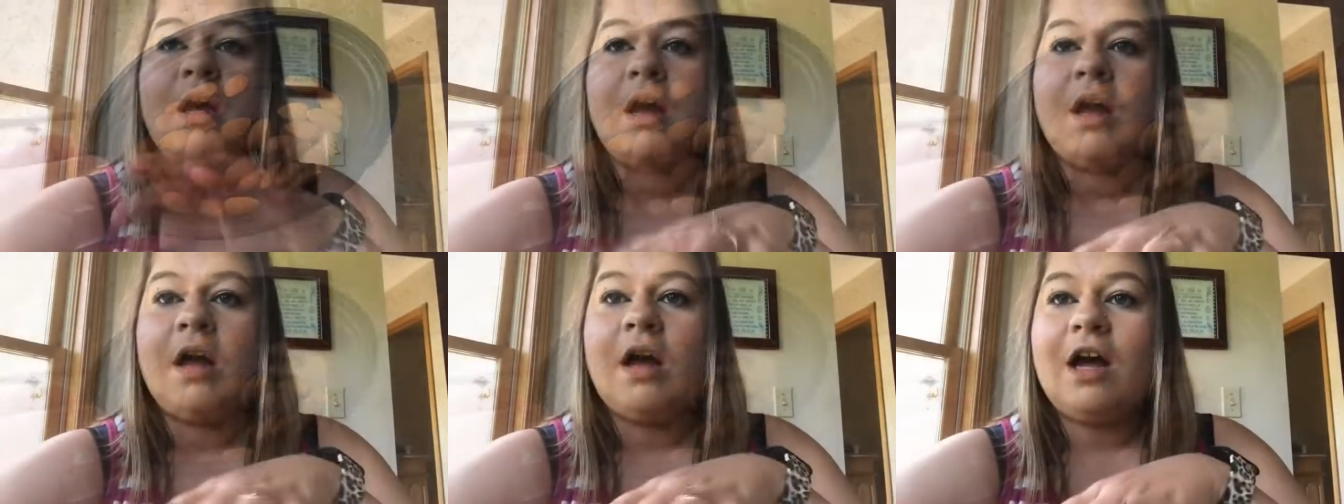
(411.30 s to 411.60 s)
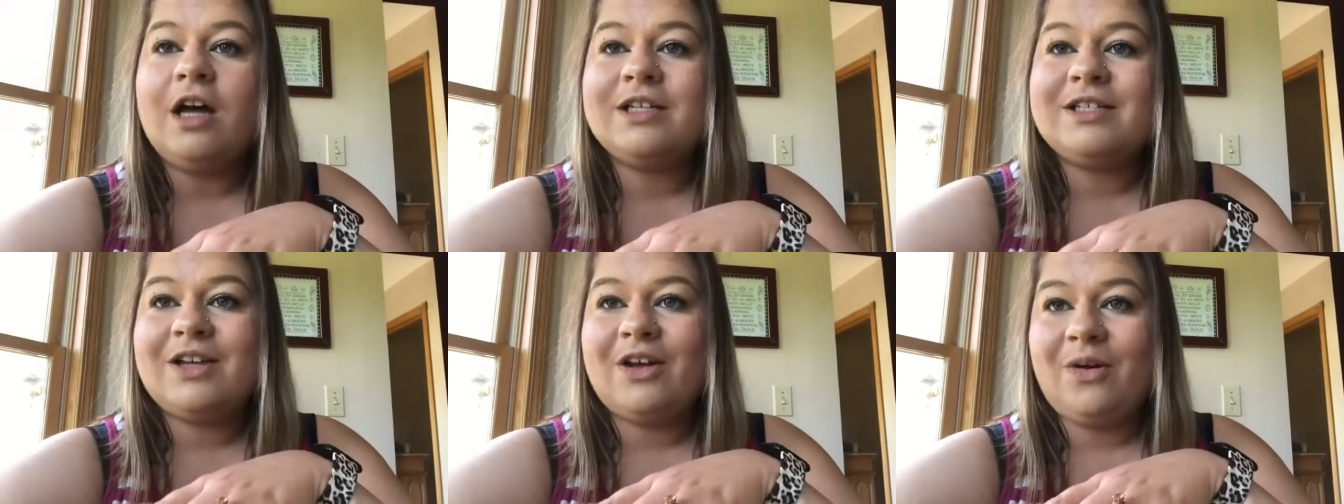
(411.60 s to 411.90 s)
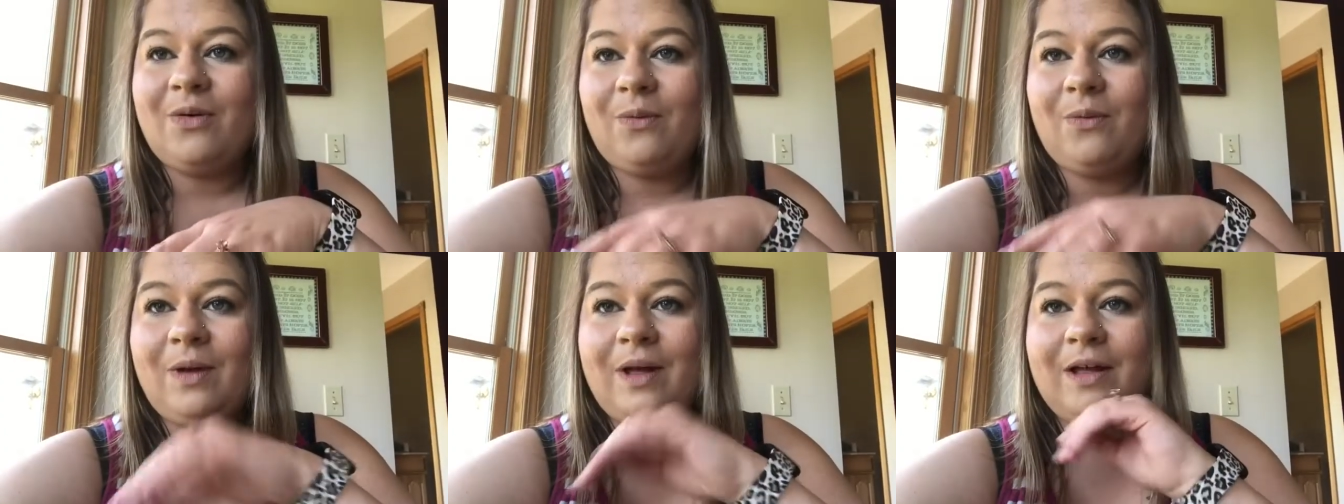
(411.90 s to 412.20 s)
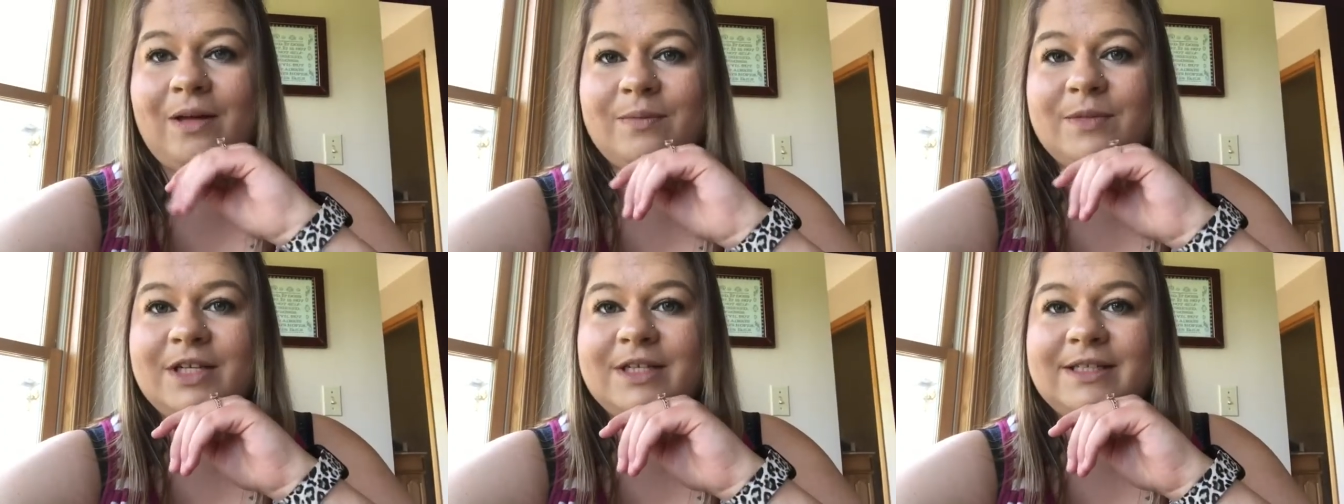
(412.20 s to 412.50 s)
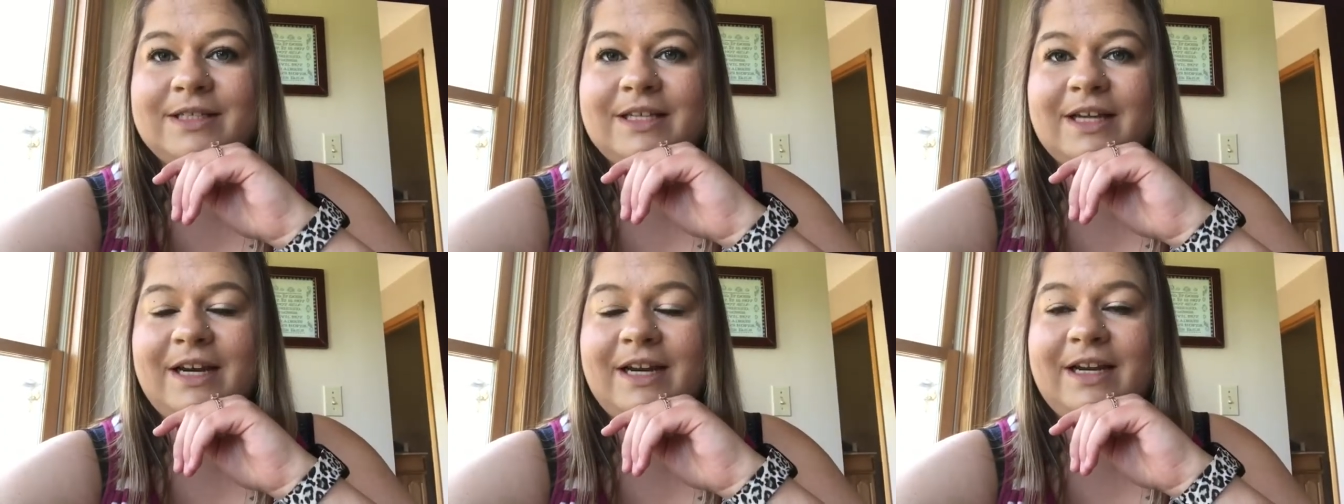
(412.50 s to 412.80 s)
Also, while I'm just
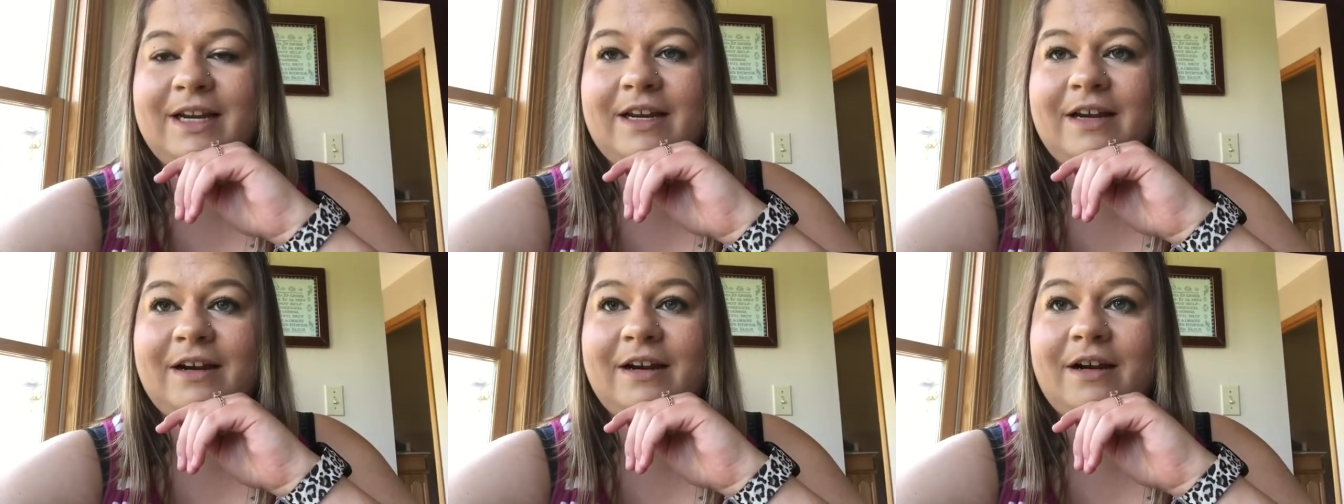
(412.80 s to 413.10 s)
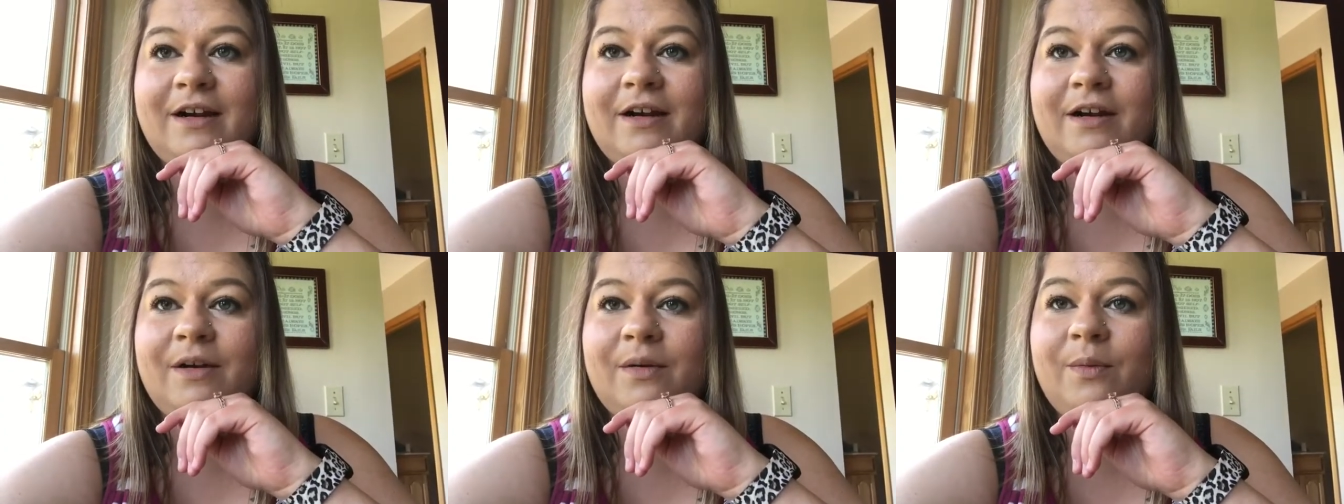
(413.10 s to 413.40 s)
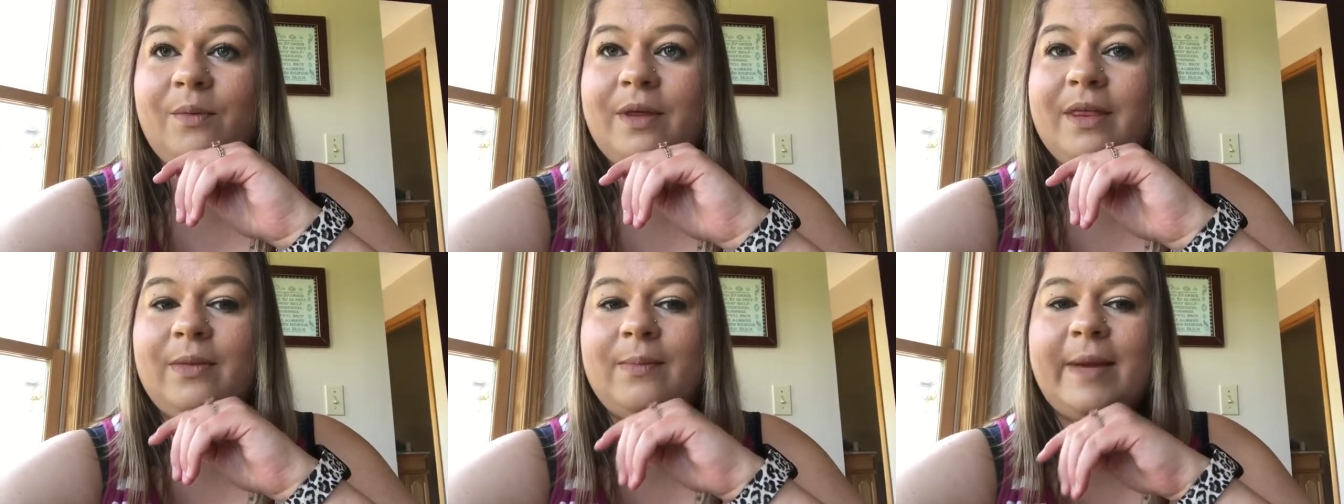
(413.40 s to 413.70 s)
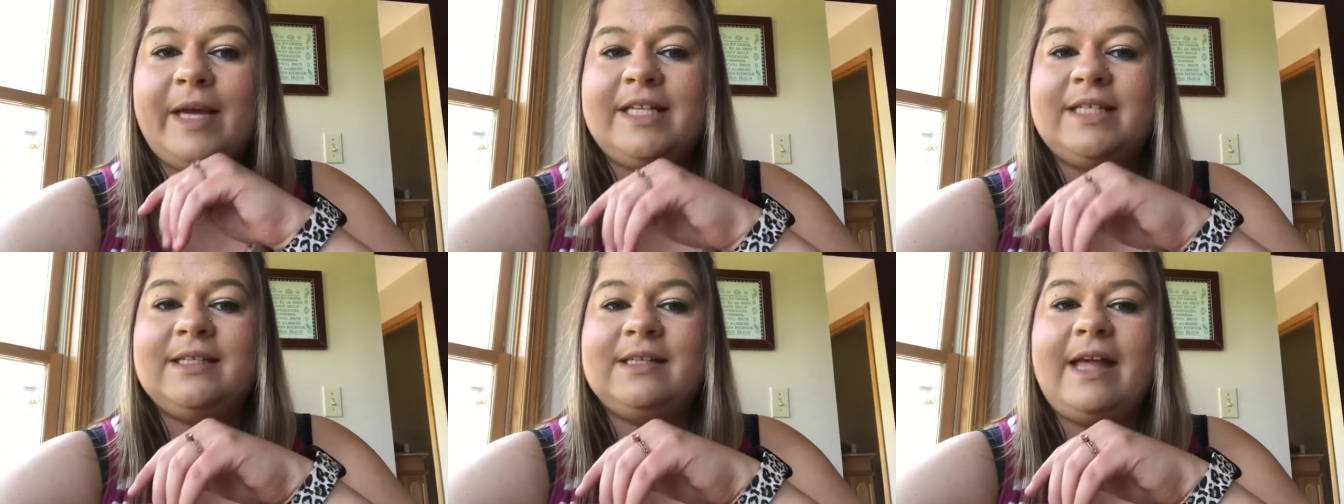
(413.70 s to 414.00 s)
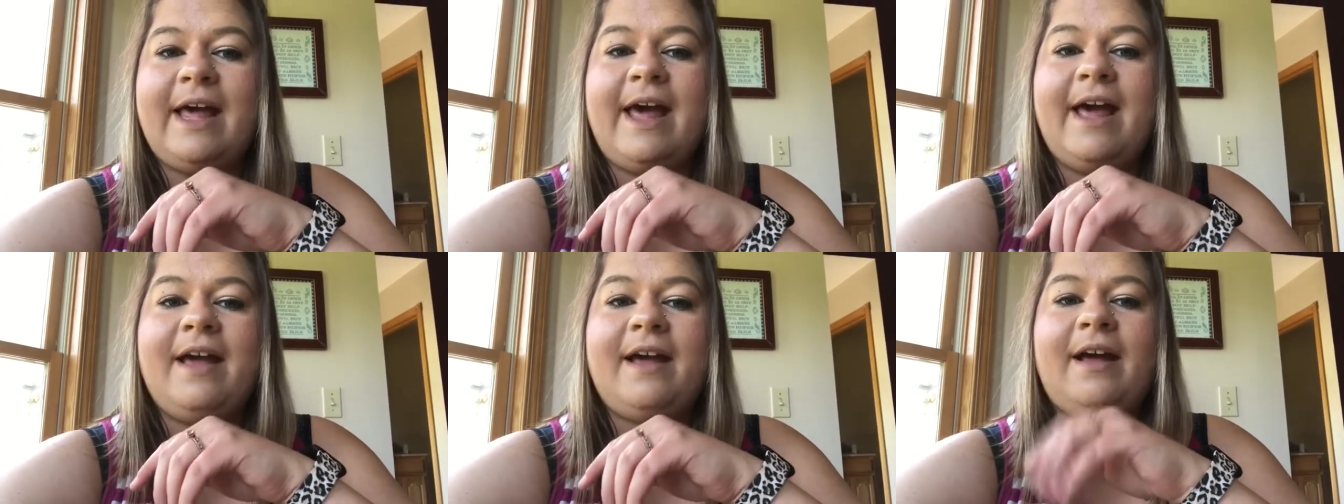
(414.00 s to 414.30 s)
sitting here with my
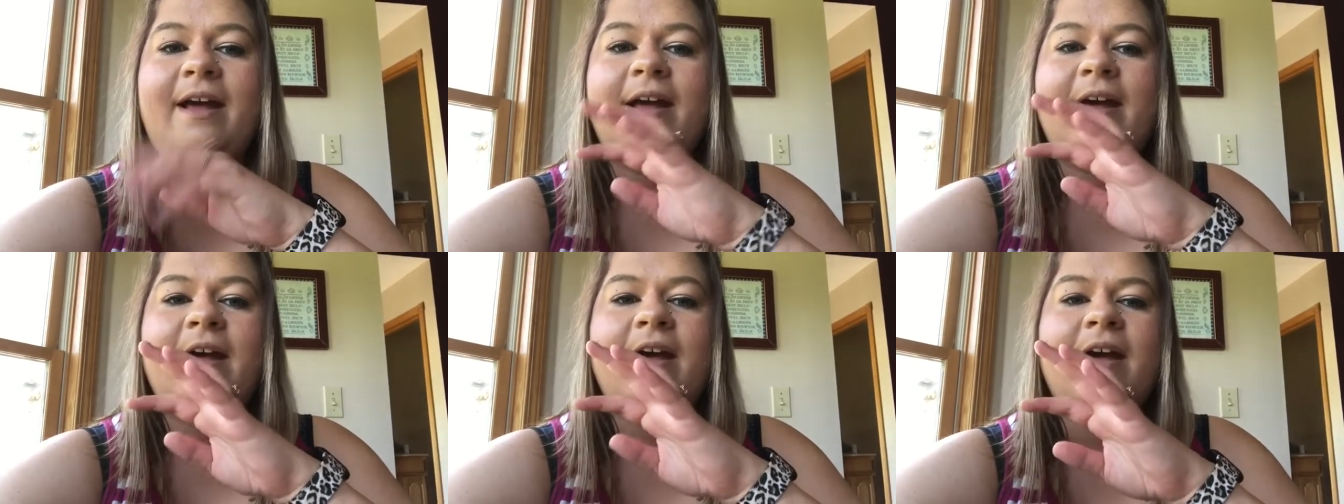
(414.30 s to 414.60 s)
snack,